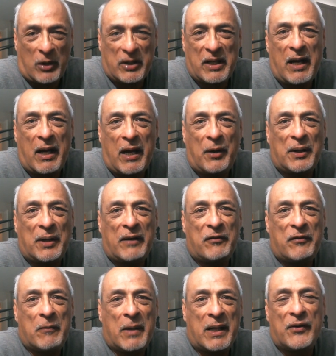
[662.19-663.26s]
at Carolee for
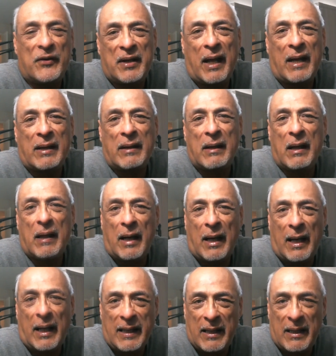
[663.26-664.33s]
many years, and I
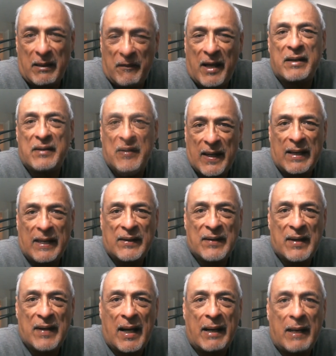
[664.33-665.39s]
get invited to things. And
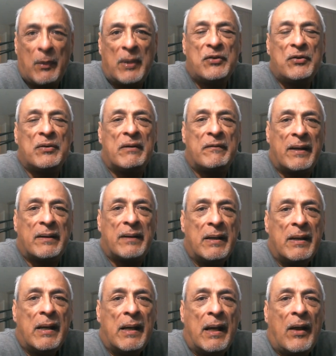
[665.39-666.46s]
I went to an event
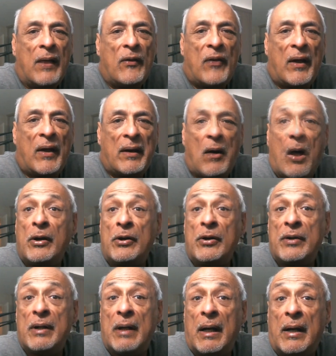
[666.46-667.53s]
that honored
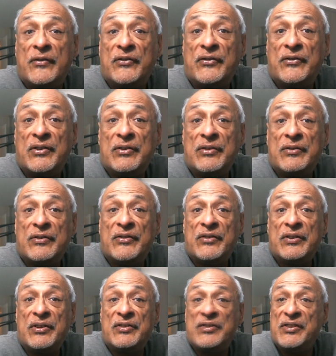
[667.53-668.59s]

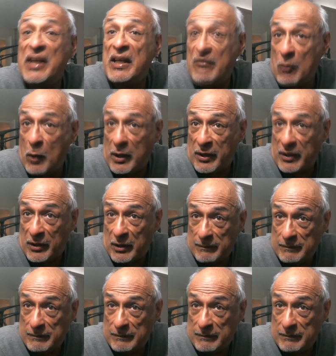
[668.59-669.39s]
Stevie Wonder.